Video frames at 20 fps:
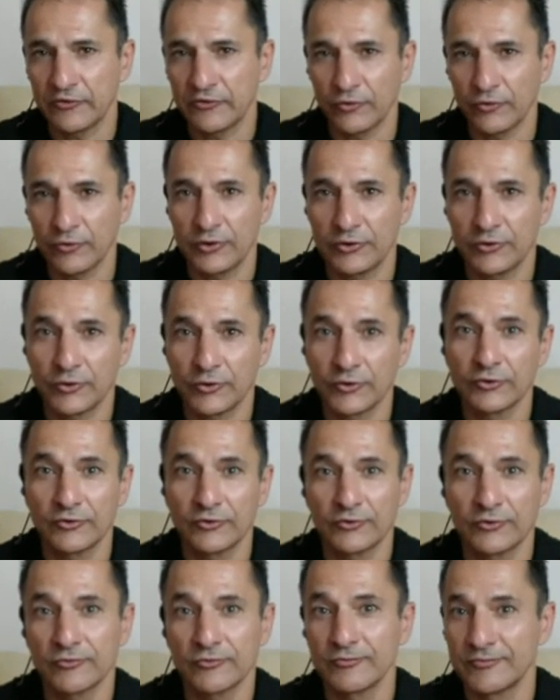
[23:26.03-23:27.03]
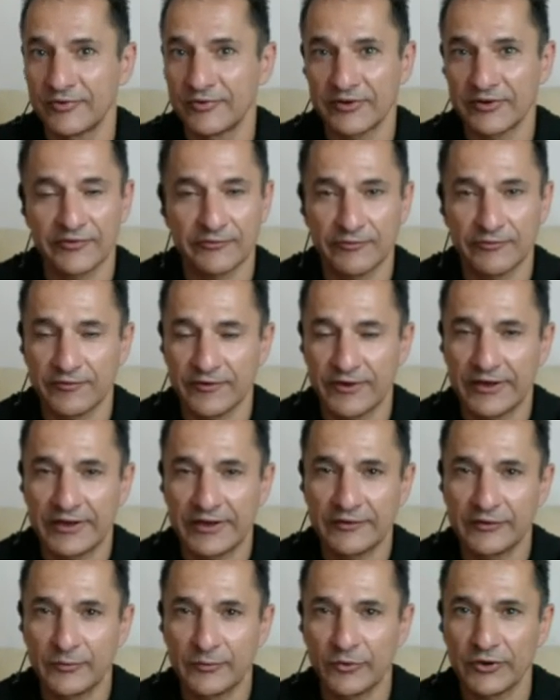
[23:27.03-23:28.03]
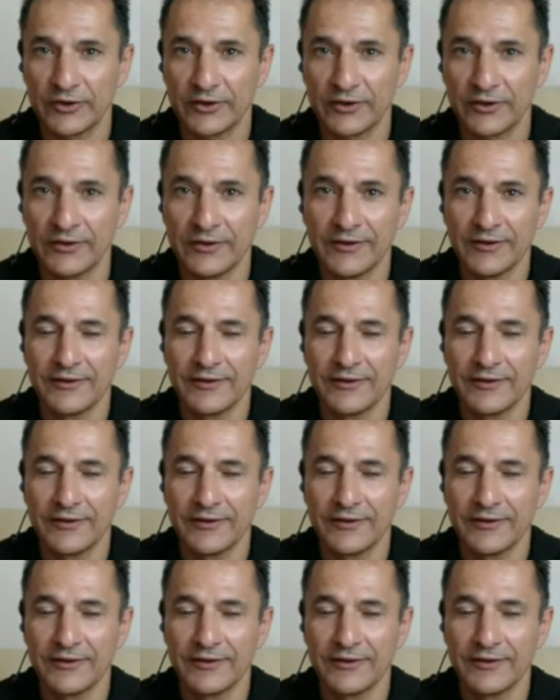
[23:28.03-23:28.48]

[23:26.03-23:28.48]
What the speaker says: so you don't just flood everybody